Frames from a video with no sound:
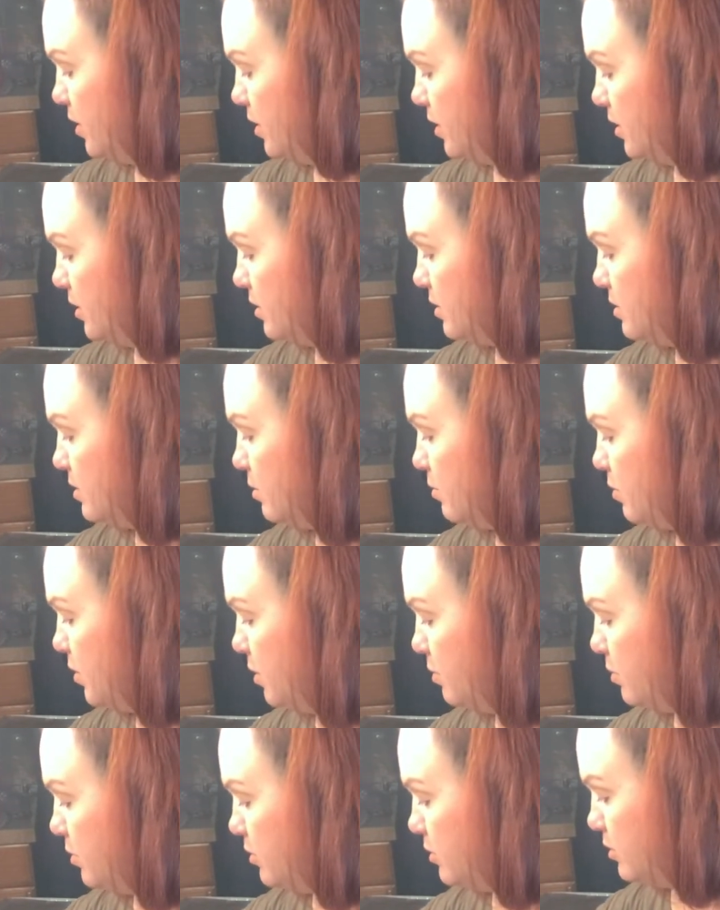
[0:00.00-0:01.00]
Some
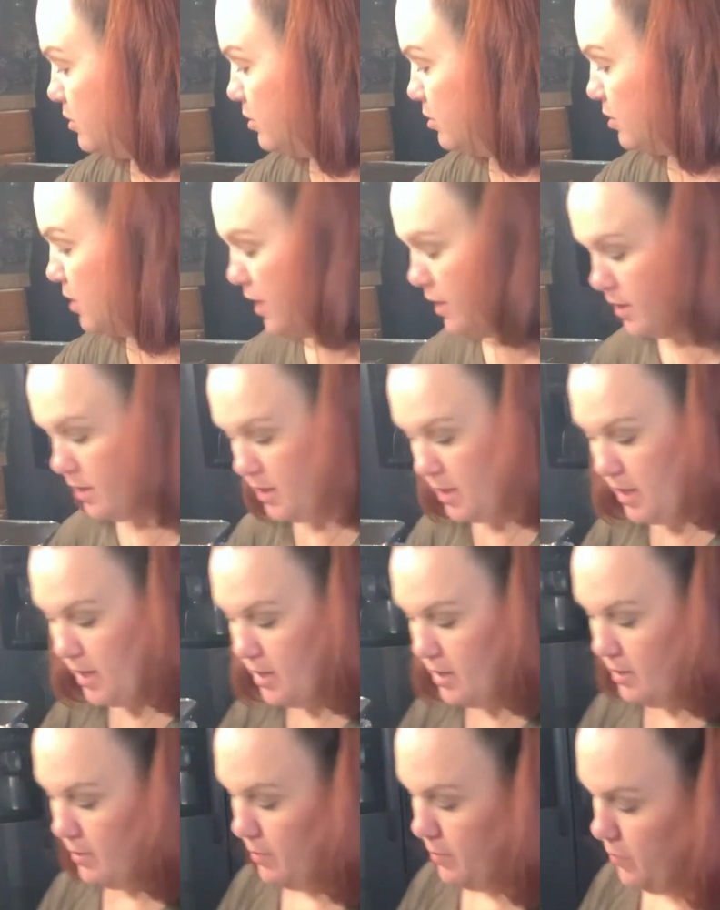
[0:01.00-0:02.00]
people do like
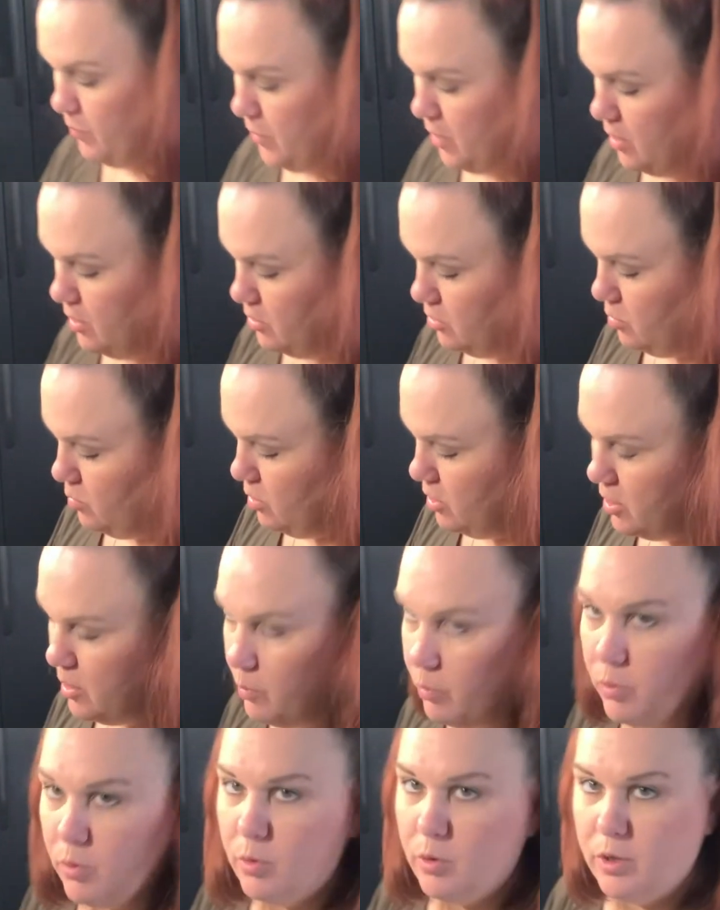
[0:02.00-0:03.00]
that. So we're gonna
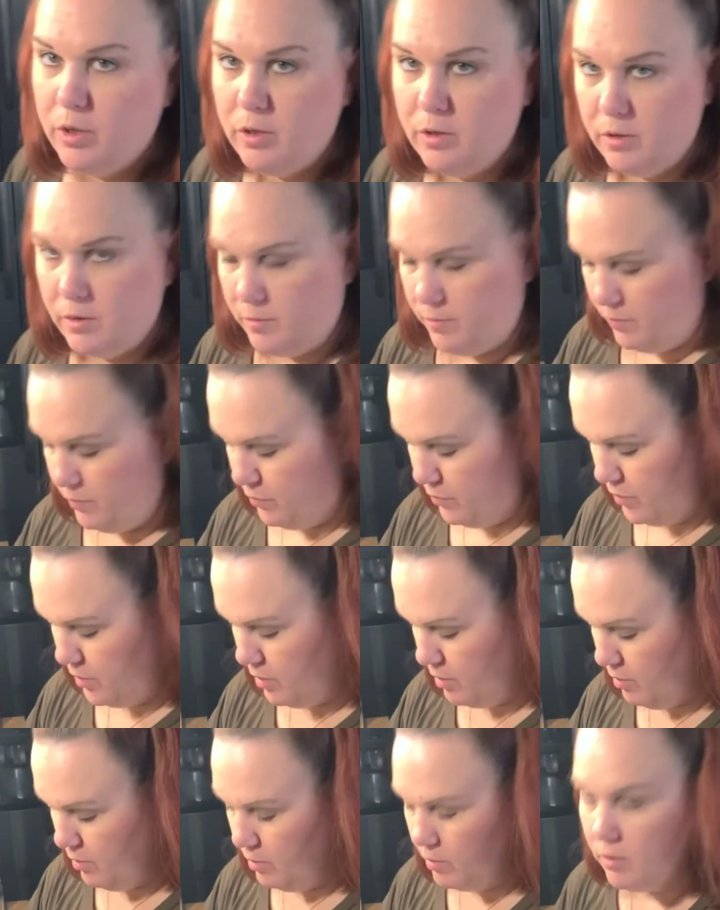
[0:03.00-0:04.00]
put
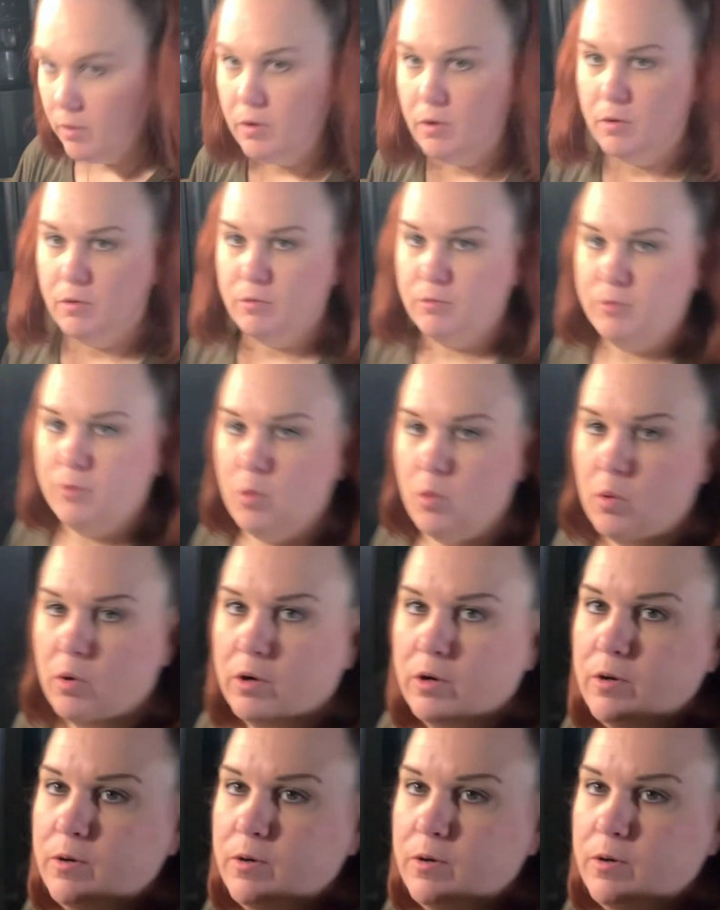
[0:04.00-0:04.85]
4